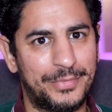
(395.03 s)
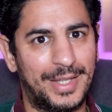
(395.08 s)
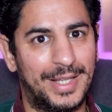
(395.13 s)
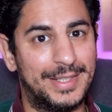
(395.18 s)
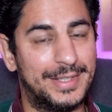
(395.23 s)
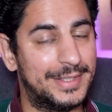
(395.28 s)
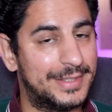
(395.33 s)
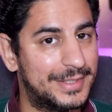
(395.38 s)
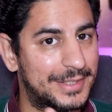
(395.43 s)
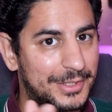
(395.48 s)

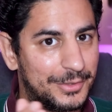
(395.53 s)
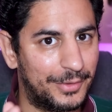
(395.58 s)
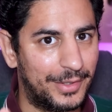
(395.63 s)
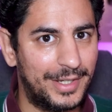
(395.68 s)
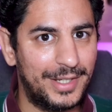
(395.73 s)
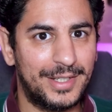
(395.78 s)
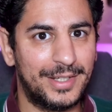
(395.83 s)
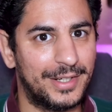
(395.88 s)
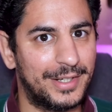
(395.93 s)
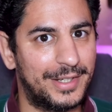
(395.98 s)
And this is
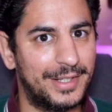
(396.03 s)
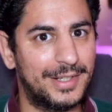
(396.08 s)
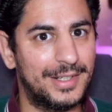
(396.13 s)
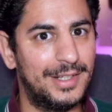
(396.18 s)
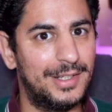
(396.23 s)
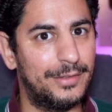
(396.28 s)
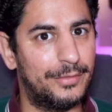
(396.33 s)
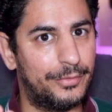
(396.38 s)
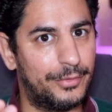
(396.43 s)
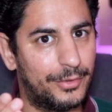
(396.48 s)
very
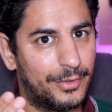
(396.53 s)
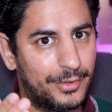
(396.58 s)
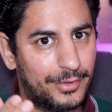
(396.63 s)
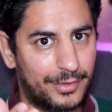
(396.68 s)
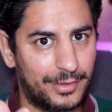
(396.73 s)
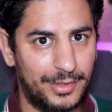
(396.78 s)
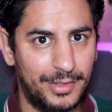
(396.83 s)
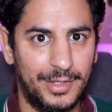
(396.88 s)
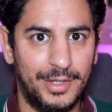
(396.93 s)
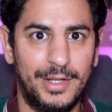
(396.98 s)
critical if you're